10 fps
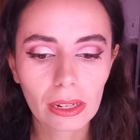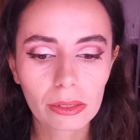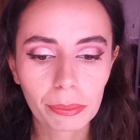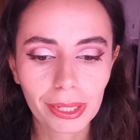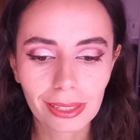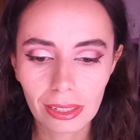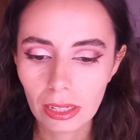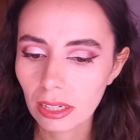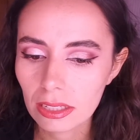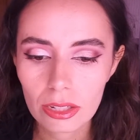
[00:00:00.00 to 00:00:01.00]
But
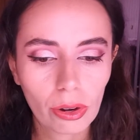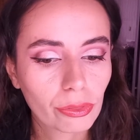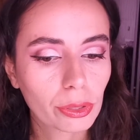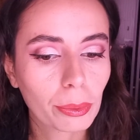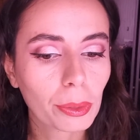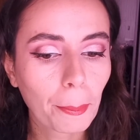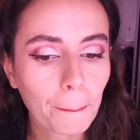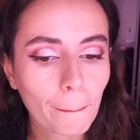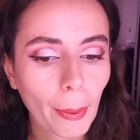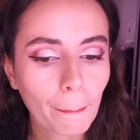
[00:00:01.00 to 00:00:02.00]
it is comfortable,
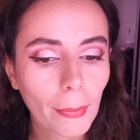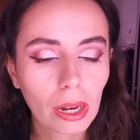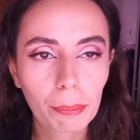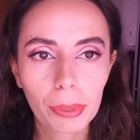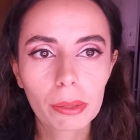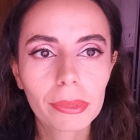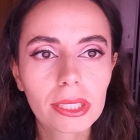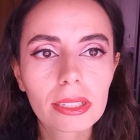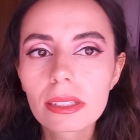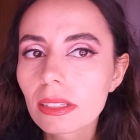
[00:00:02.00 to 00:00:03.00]

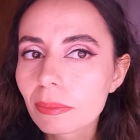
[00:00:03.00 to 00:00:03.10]
pigmented,